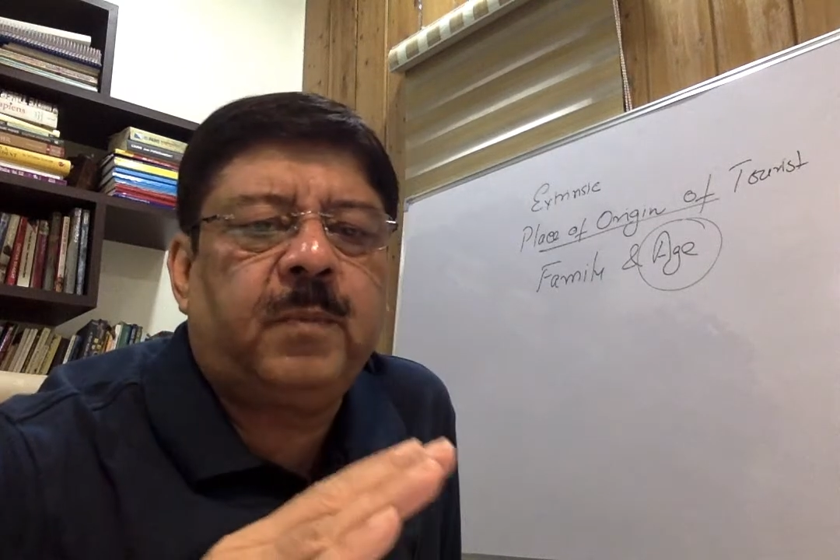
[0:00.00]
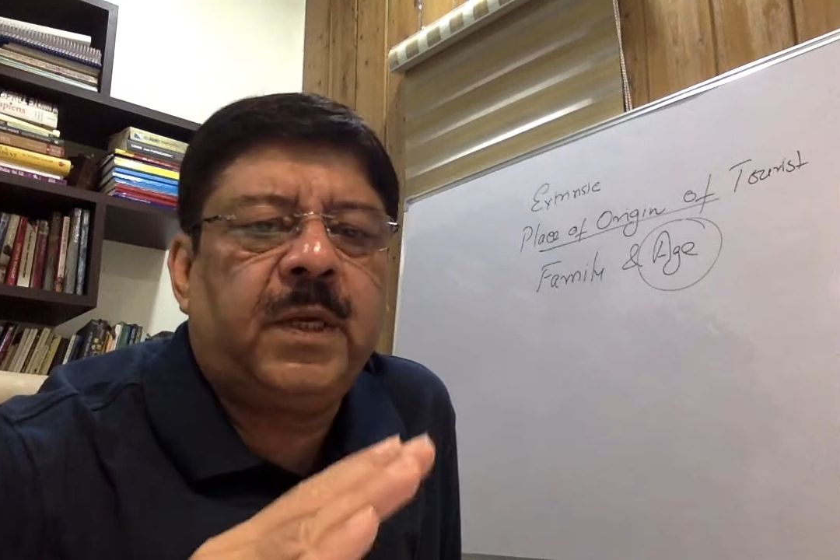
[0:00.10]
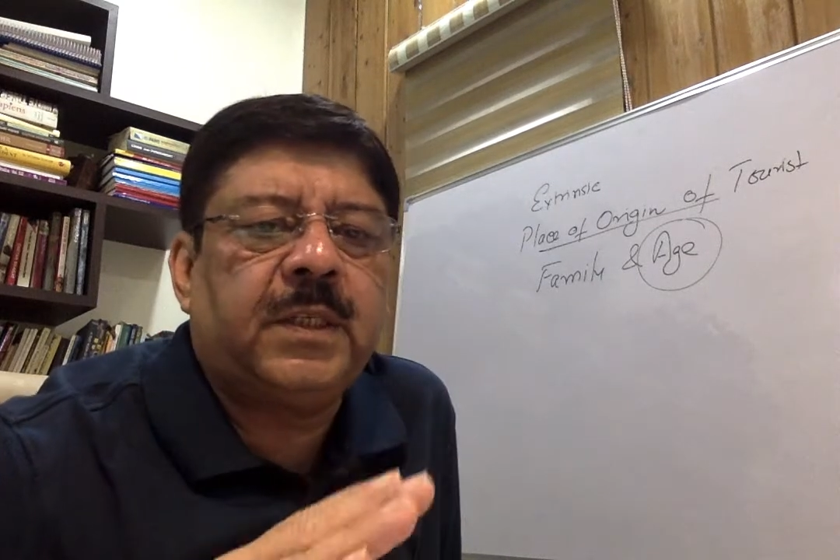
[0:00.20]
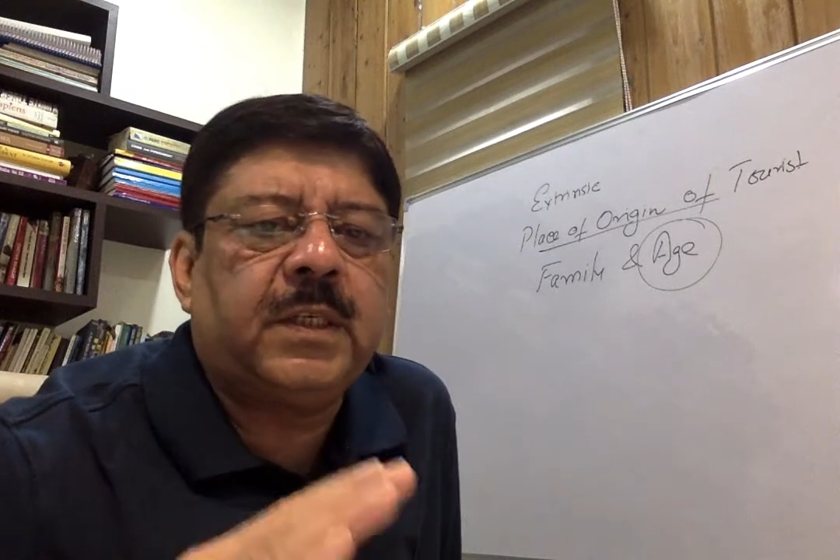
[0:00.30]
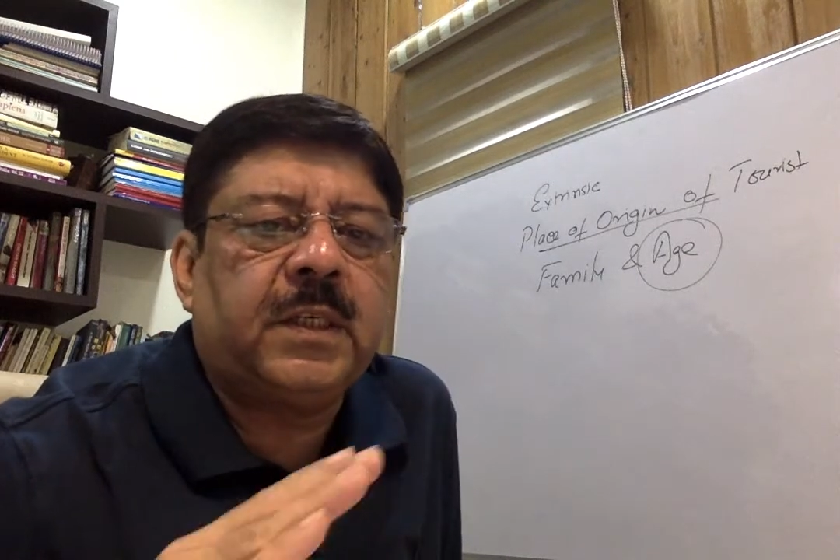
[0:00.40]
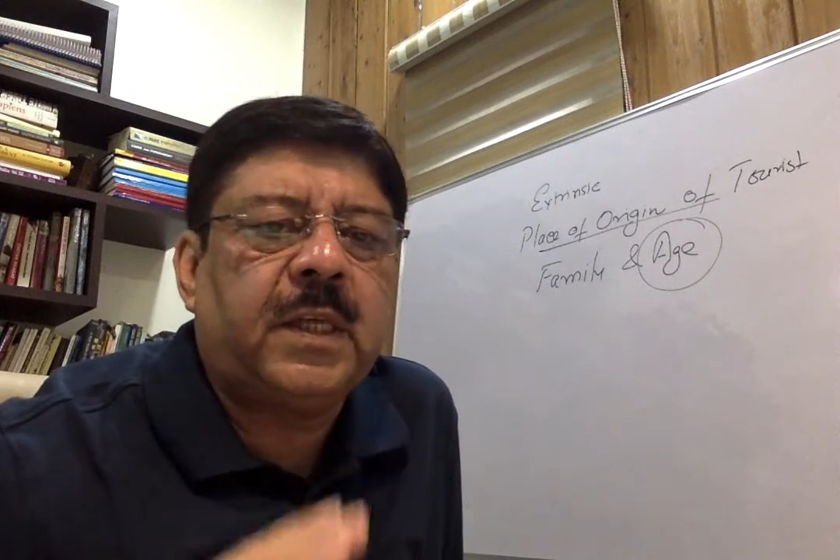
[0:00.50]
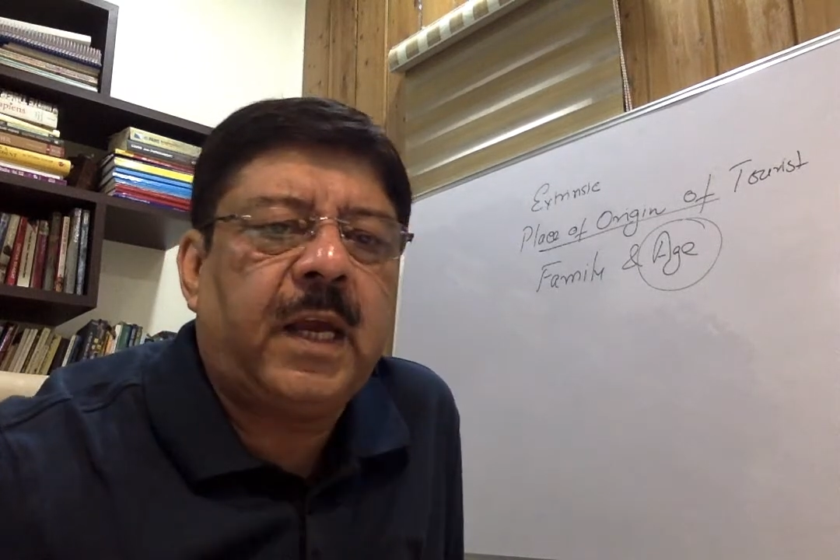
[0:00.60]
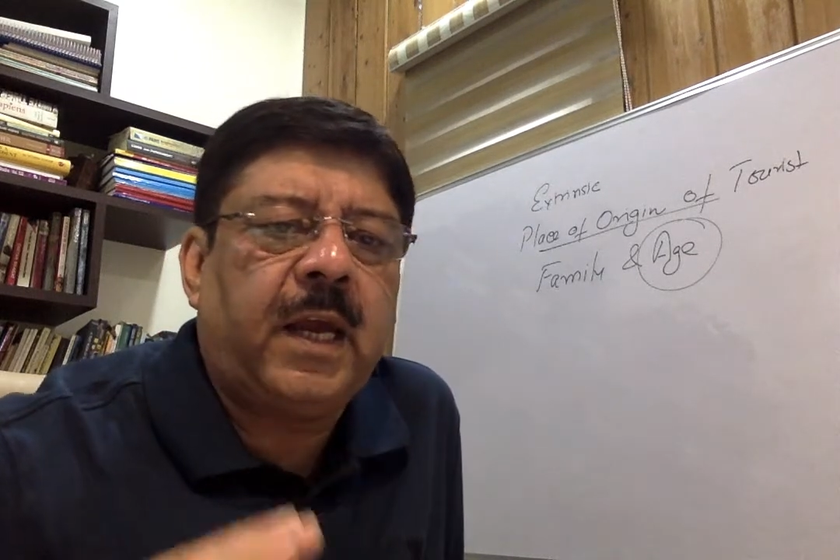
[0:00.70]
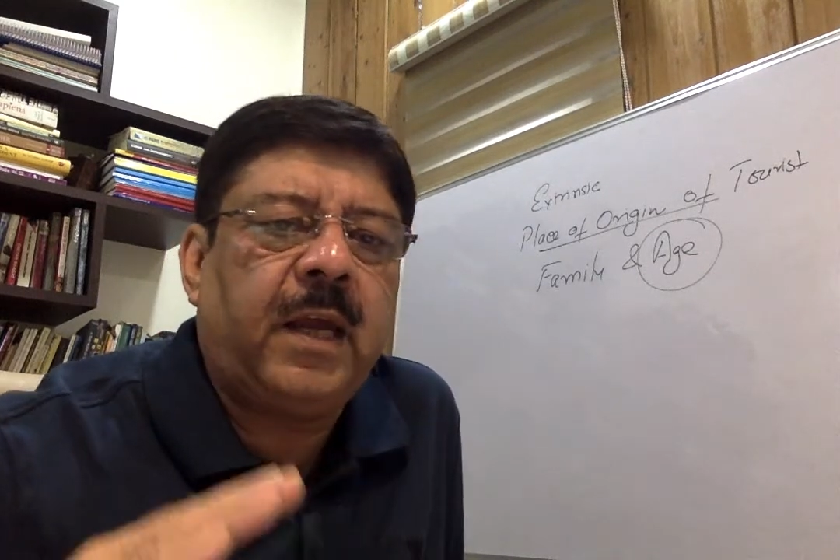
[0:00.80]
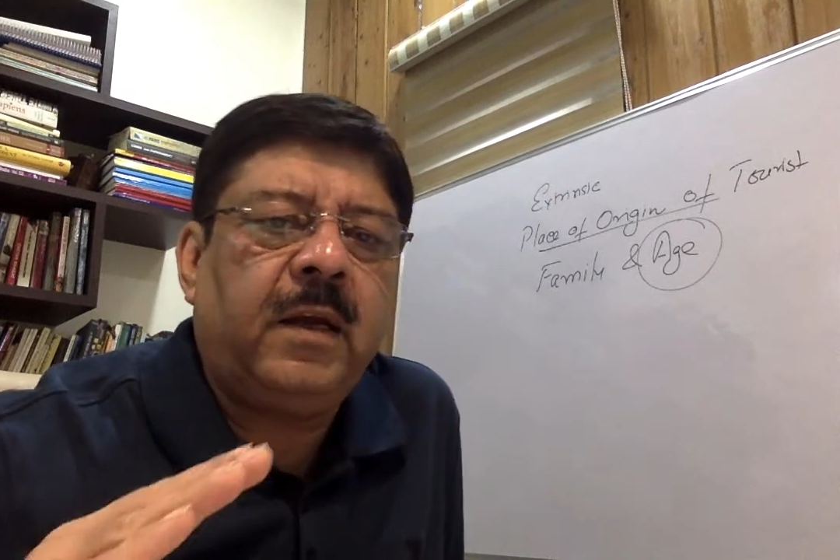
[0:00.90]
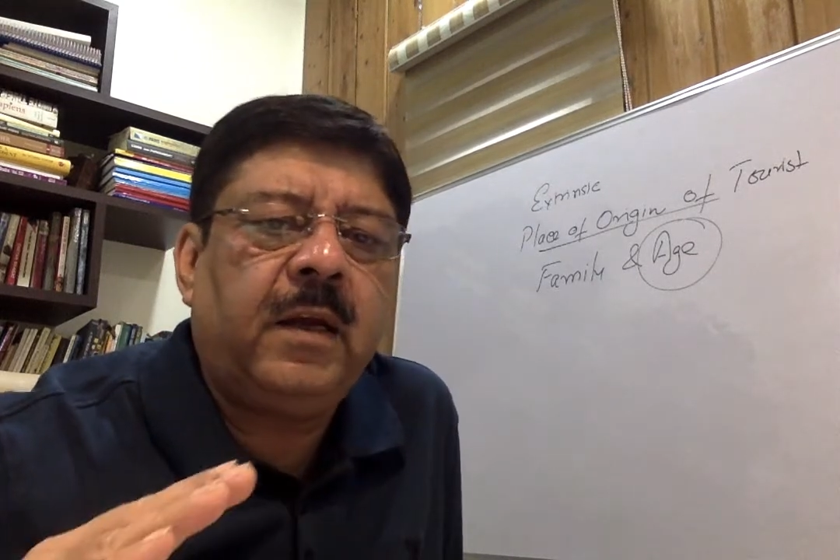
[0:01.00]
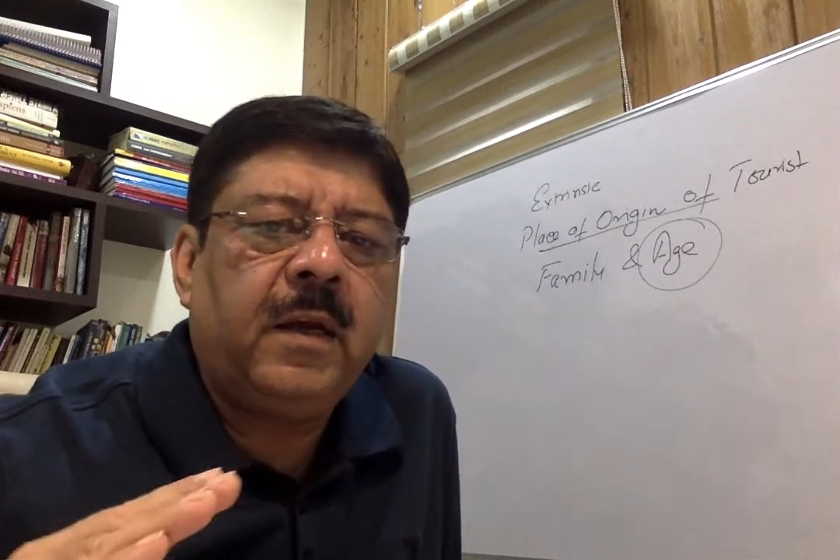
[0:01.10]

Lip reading: places, and